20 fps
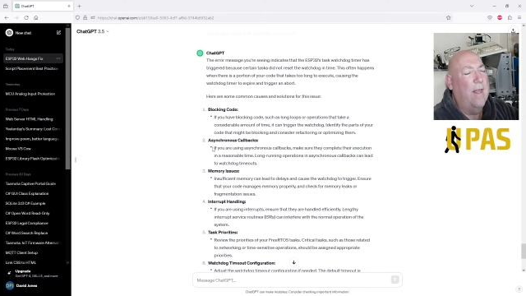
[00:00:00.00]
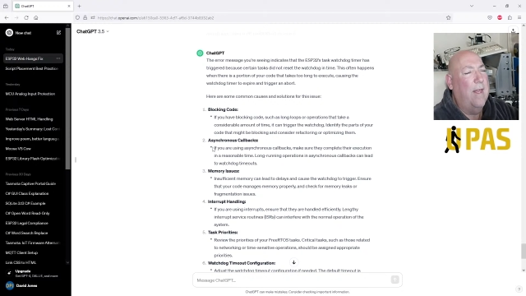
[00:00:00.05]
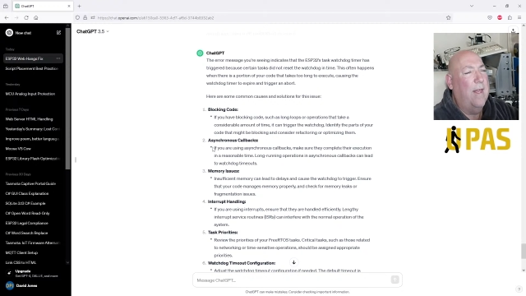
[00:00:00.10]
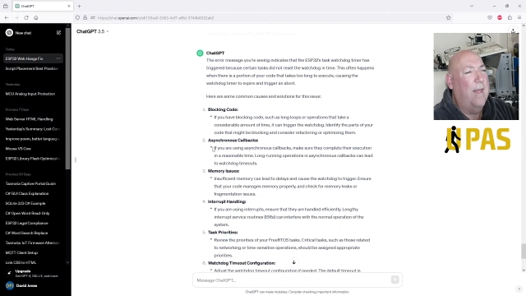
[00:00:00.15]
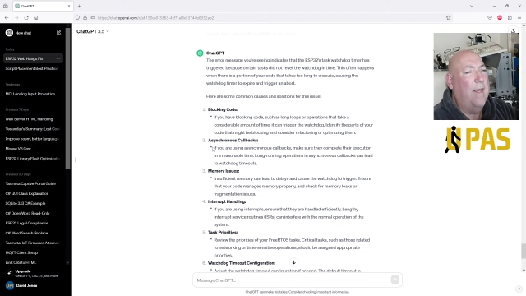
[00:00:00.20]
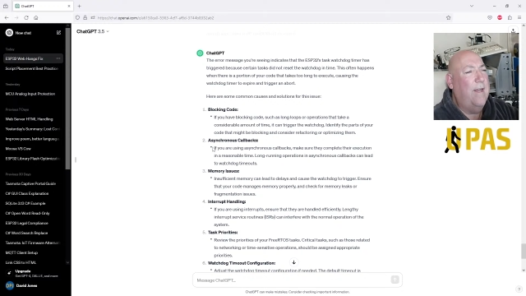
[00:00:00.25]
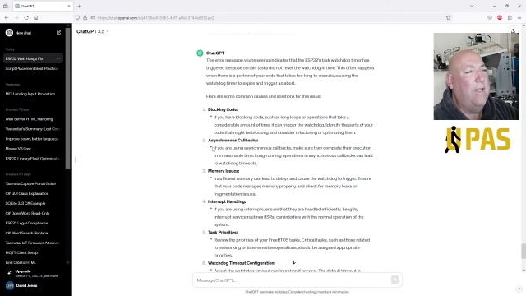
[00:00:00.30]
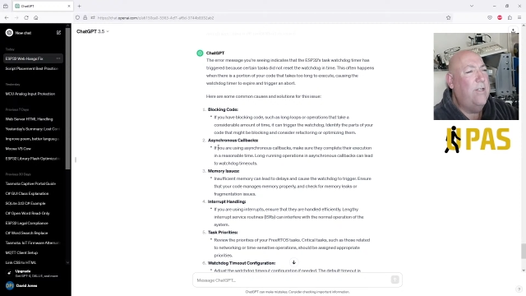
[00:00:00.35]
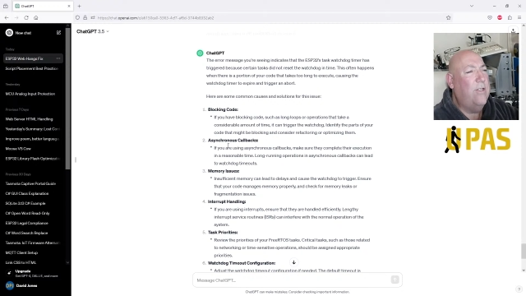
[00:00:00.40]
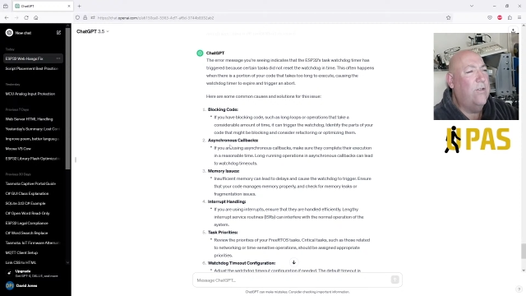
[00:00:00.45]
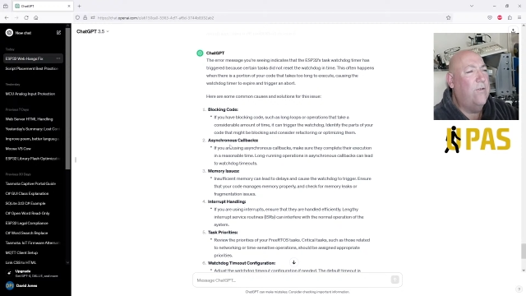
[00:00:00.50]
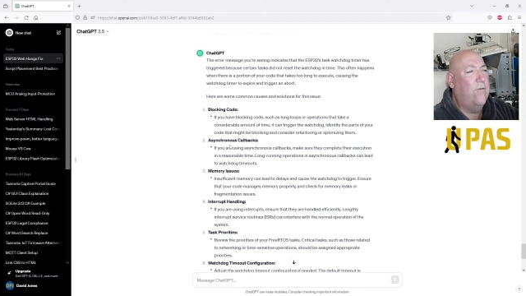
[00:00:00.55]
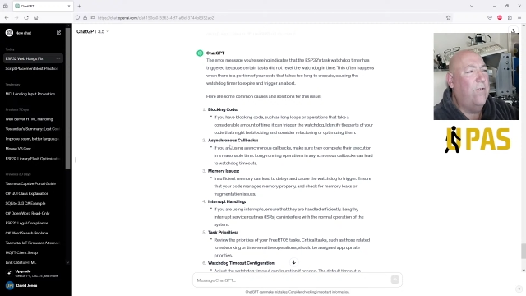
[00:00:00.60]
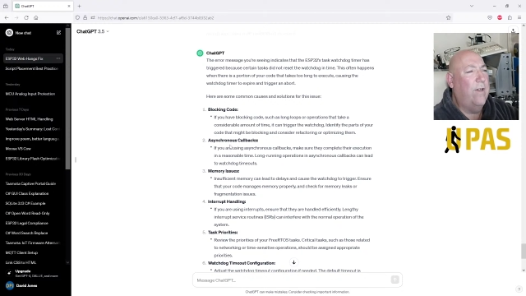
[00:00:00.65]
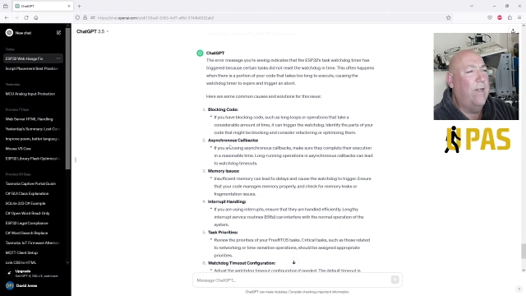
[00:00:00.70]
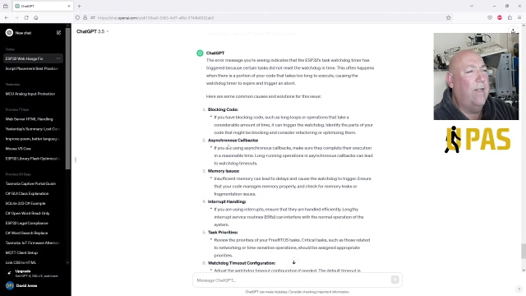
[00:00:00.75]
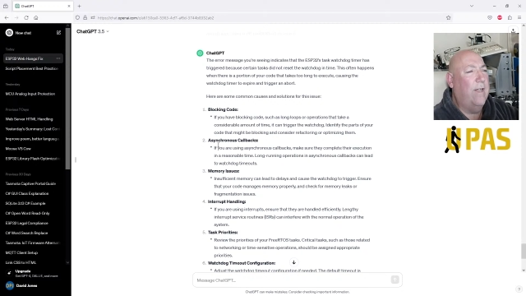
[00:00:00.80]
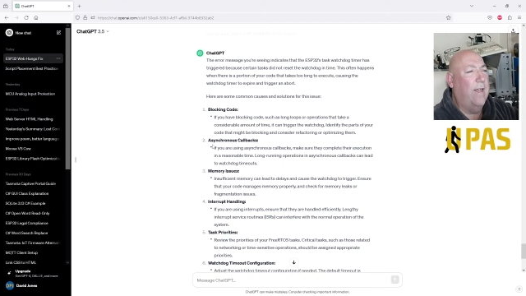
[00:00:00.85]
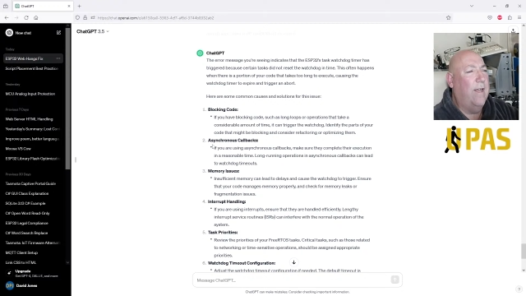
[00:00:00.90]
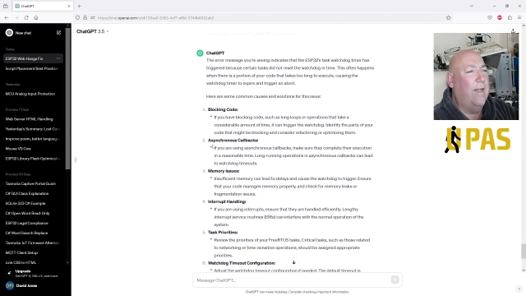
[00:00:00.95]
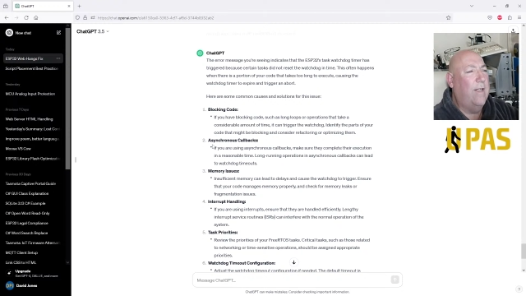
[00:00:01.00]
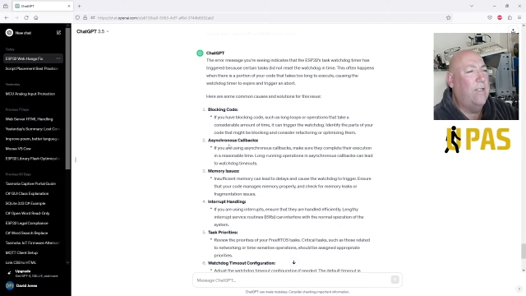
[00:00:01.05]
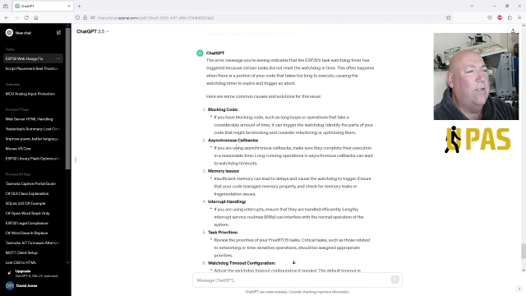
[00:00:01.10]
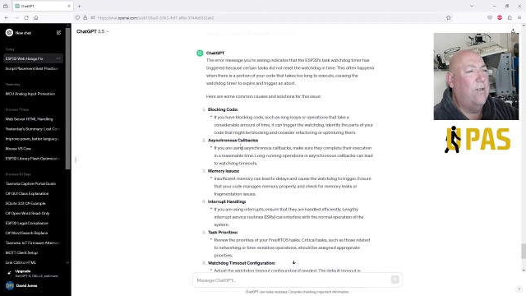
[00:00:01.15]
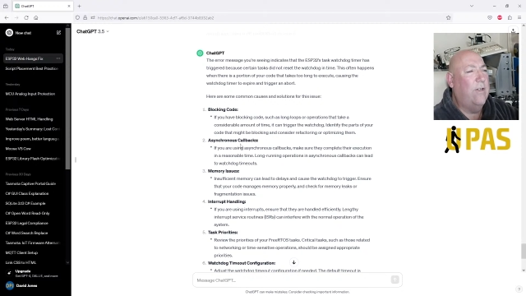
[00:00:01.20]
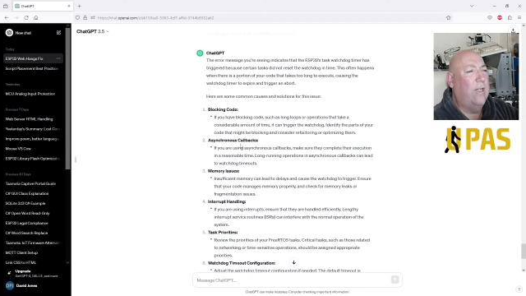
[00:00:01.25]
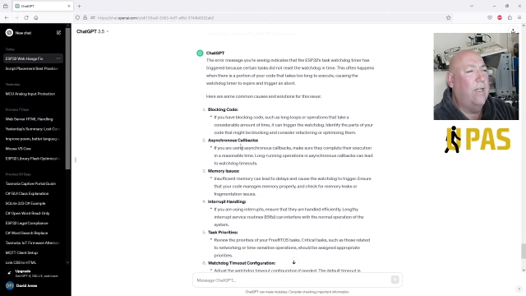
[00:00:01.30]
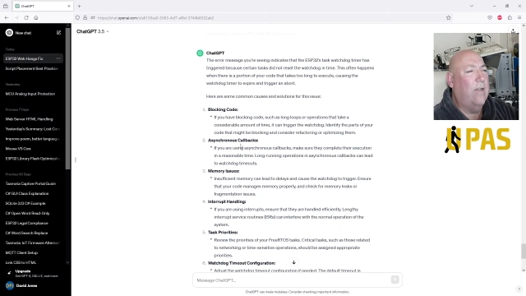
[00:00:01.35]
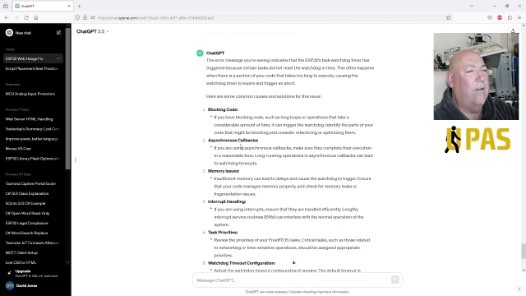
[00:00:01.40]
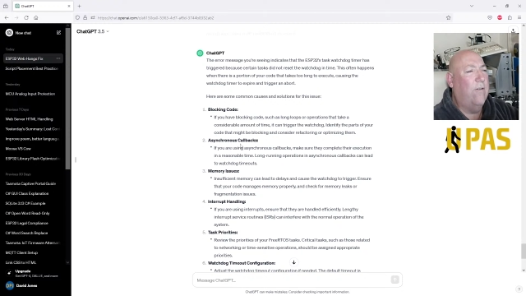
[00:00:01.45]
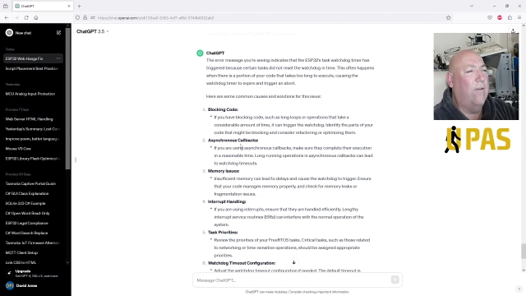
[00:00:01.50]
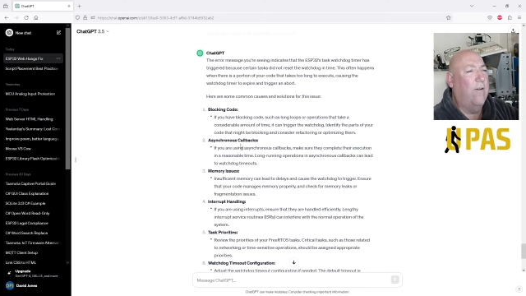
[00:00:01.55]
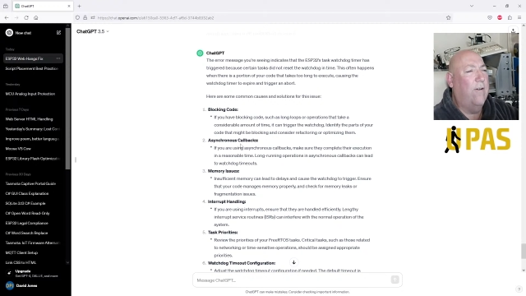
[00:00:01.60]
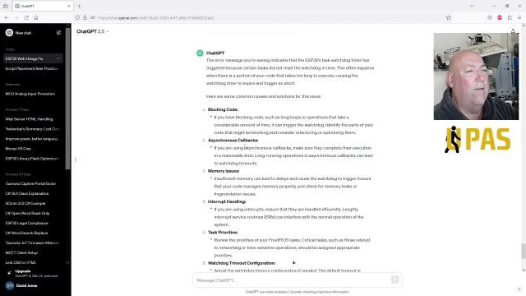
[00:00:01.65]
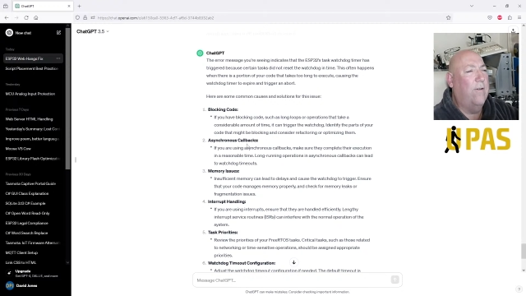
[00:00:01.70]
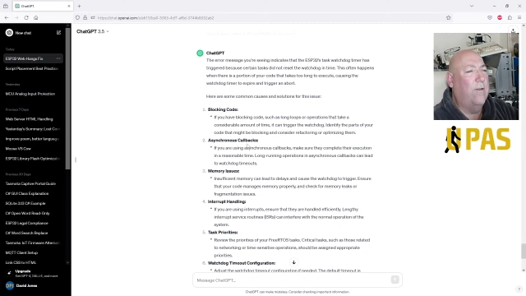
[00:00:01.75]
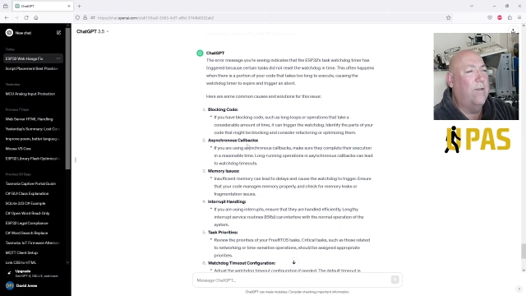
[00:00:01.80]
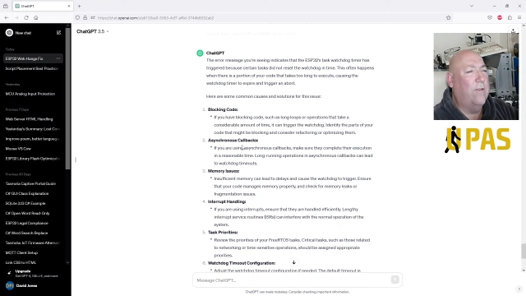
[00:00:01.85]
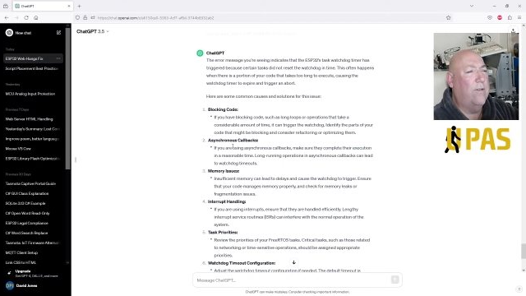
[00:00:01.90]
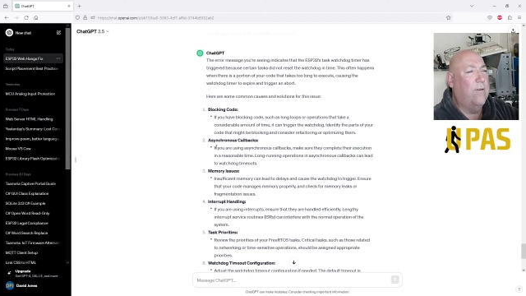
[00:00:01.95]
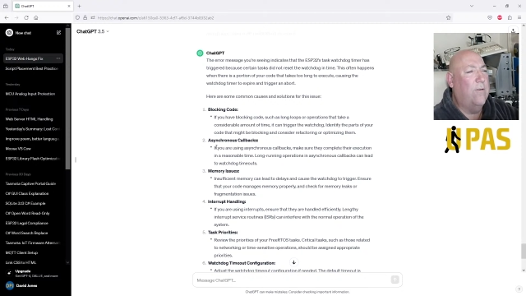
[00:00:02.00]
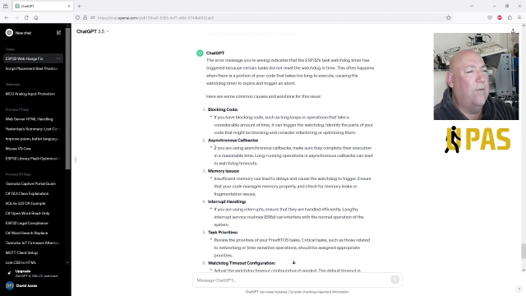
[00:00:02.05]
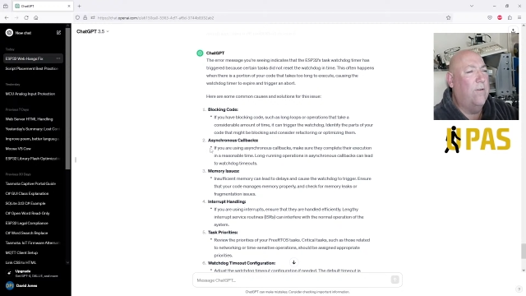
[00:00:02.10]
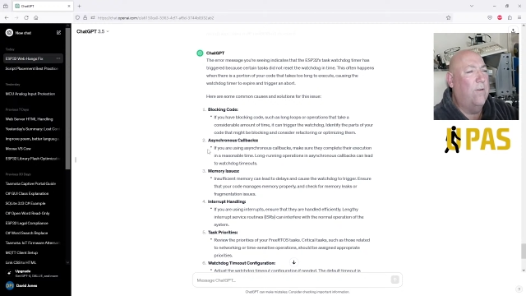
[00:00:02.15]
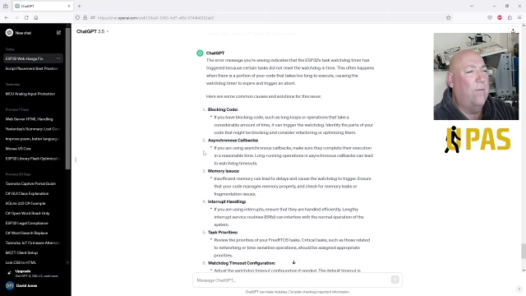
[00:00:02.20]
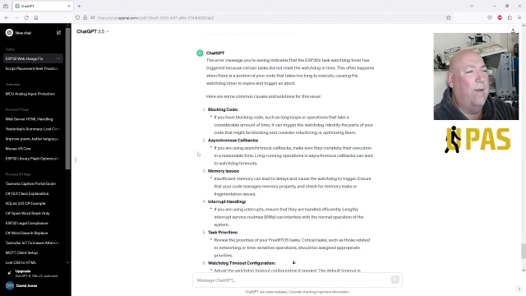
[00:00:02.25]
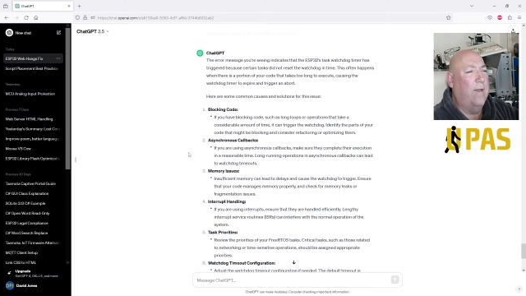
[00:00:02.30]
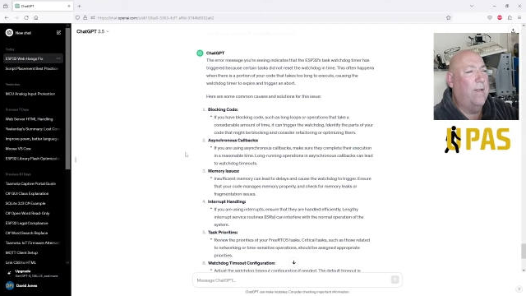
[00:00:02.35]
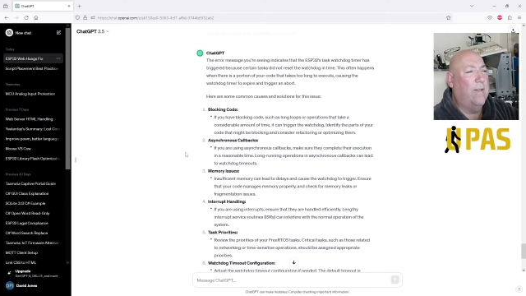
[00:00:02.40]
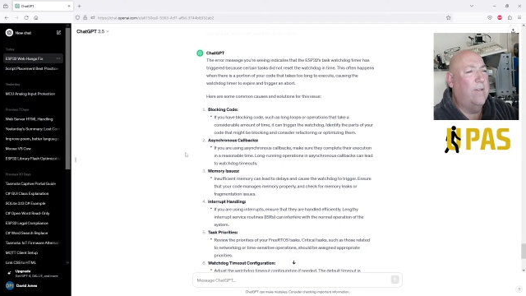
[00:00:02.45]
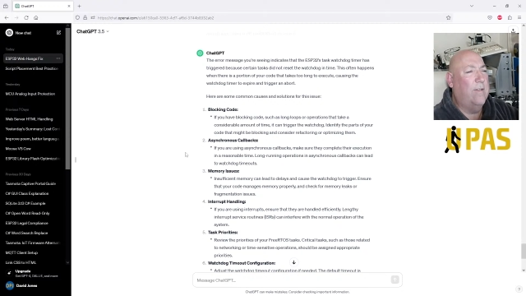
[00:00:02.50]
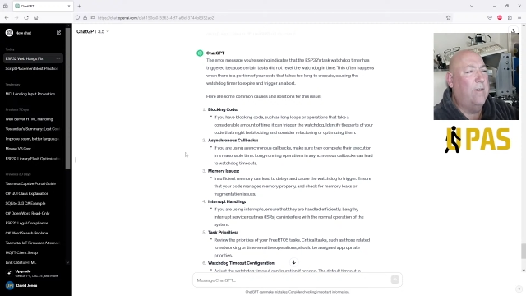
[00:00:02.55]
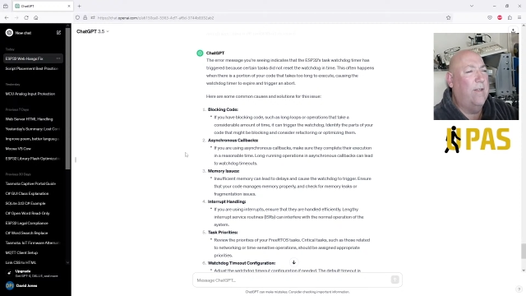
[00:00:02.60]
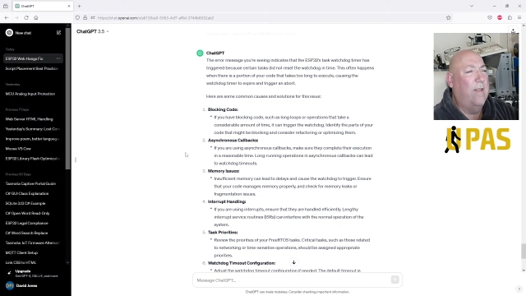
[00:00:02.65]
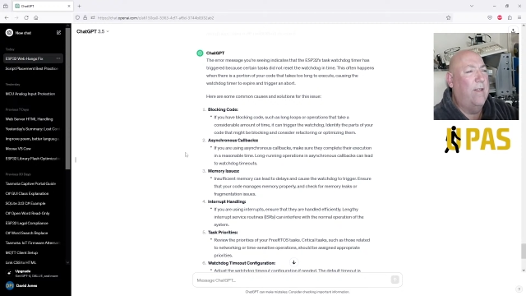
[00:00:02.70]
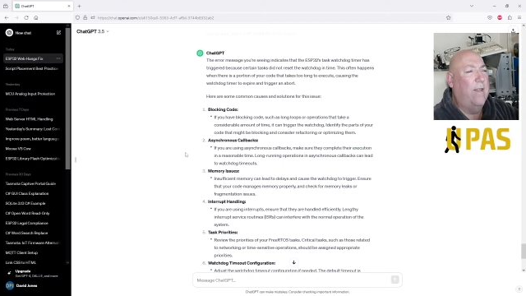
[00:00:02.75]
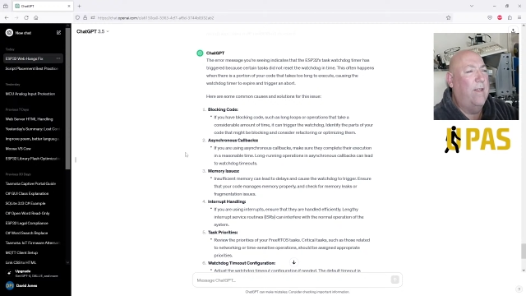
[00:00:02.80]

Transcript: Asynchronous callbacks.